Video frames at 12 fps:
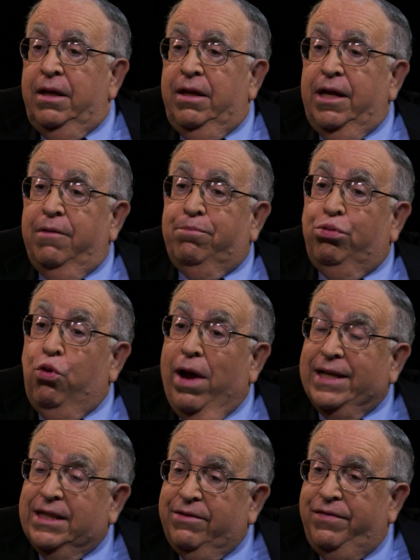the
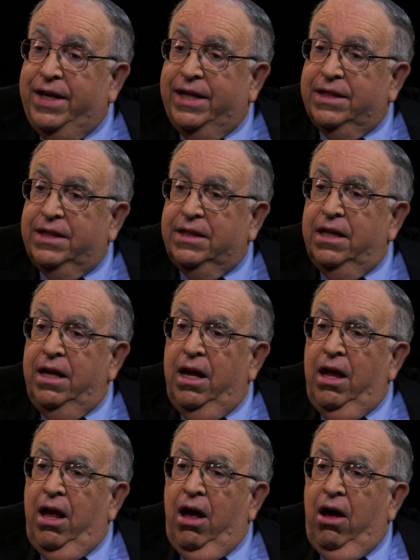oppressiveness
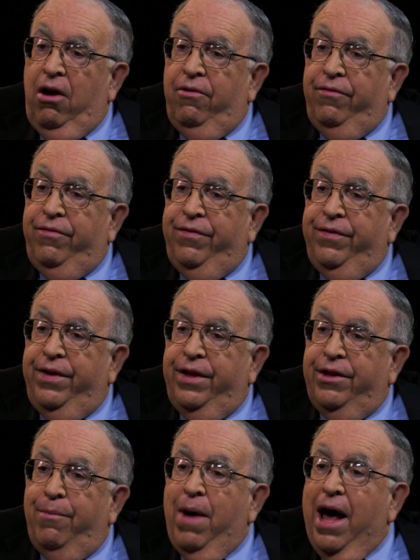of
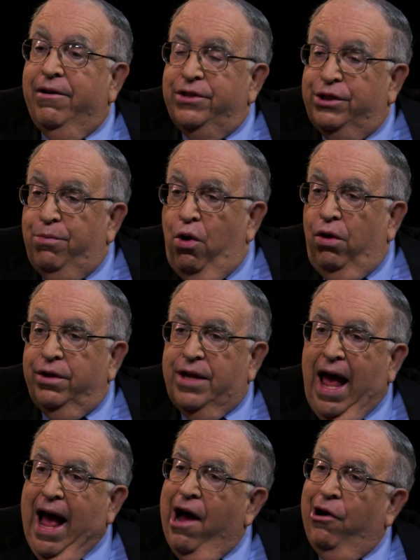the modern small
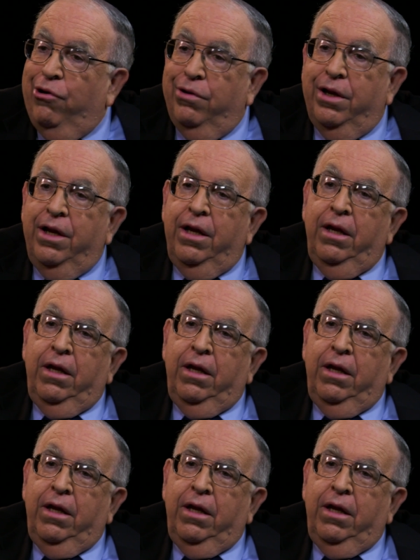town,